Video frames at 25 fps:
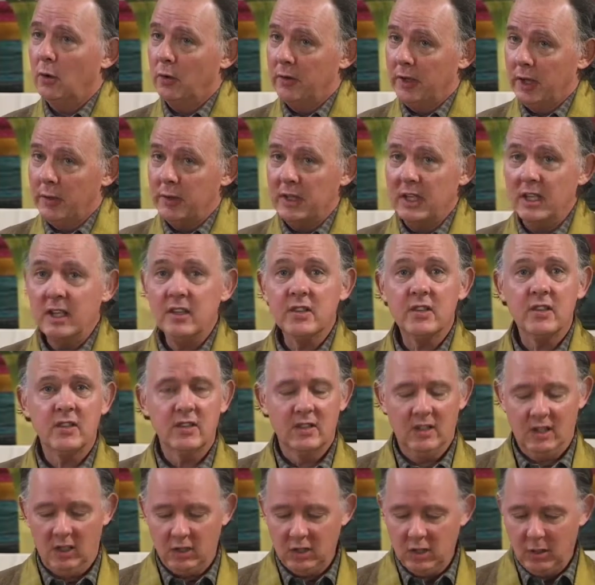although he
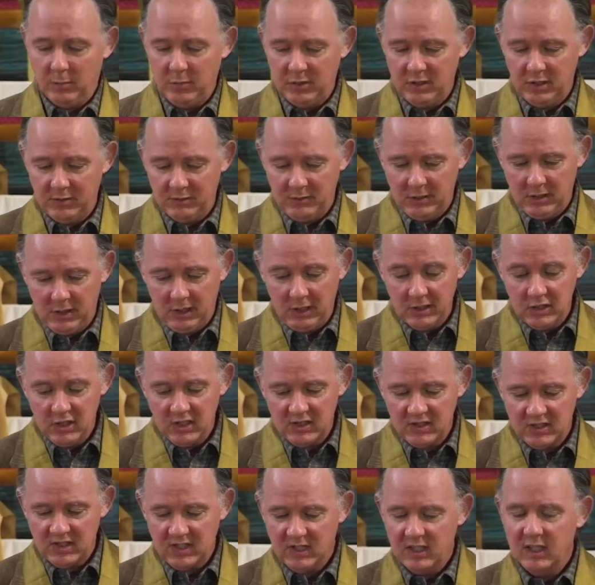is a competent
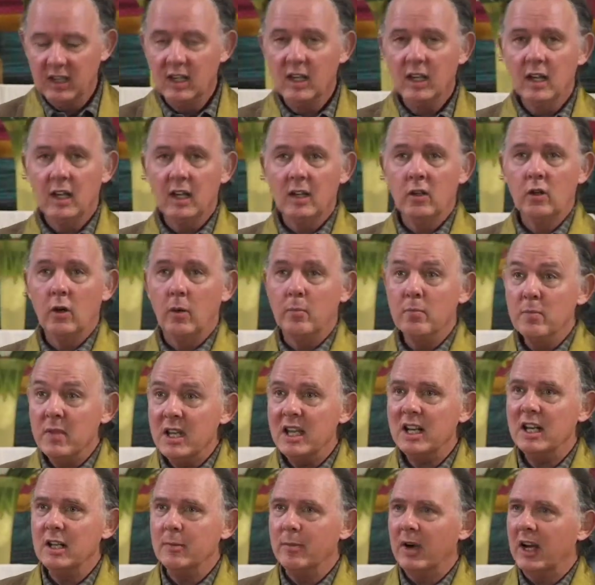philologist, not
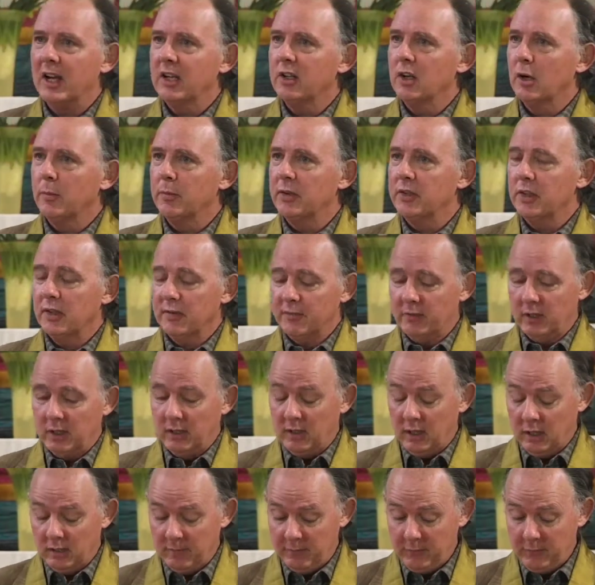merely by a competent philo-